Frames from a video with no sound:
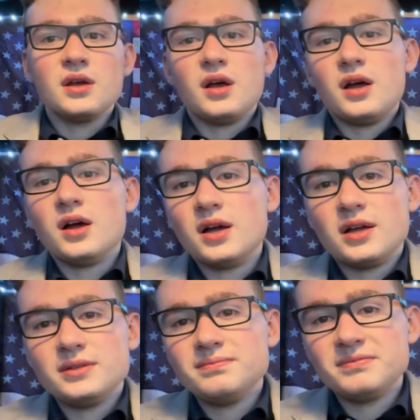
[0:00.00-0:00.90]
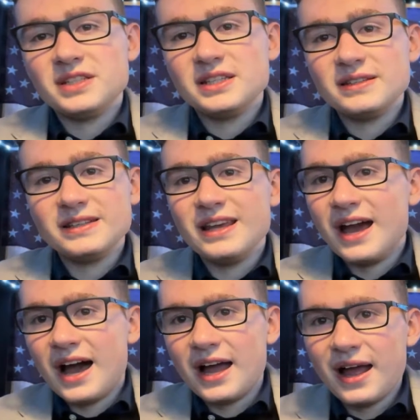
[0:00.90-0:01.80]

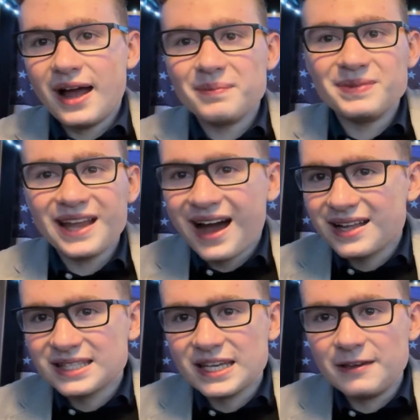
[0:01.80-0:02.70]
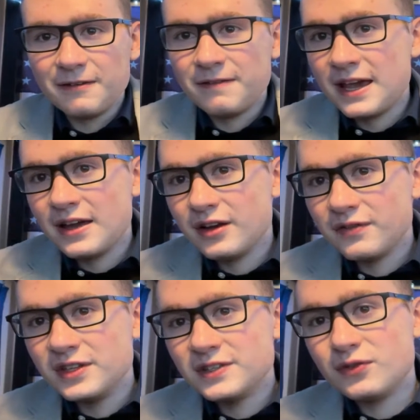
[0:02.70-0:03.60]
Yeah, I'm not a fan
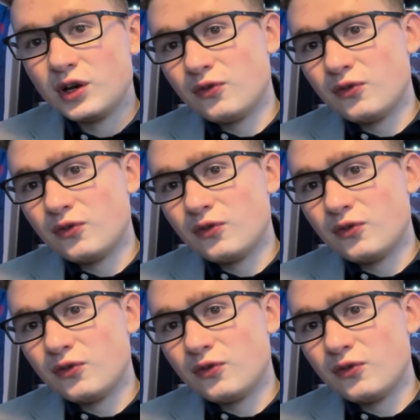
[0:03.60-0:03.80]
of this phone.